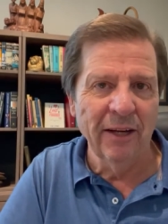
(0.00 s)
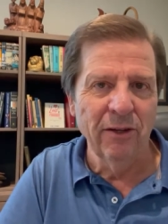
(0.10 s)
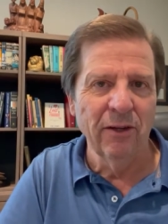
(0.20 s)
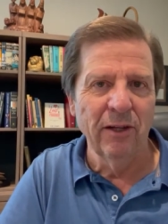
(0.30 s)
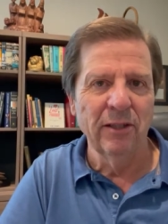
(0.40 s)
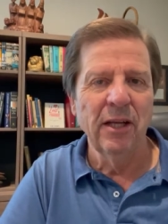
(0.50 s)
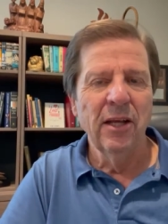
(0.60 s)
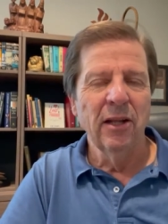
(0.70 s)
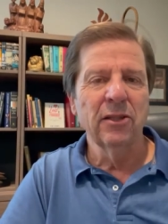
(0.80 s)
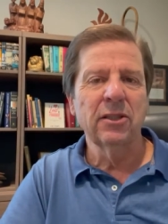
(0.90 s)
You know, there's,
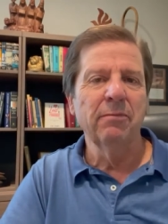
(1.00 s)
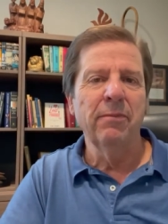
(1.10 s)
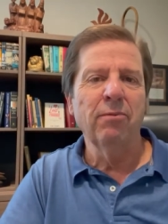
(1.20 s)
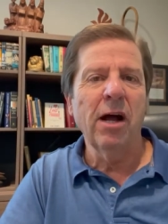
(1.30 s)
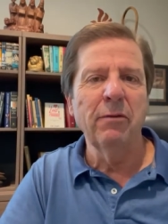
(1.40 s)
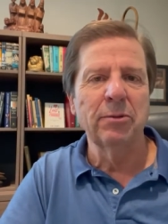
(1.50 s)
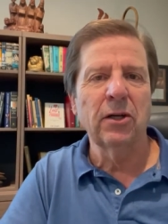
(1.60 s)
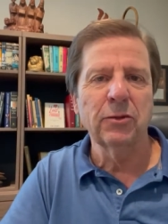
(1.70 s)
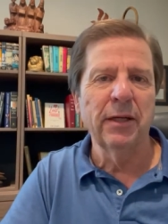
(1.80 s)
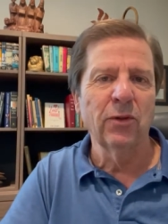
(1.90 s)
there's the Proverbs
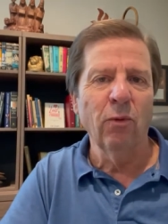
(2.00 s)
talks about the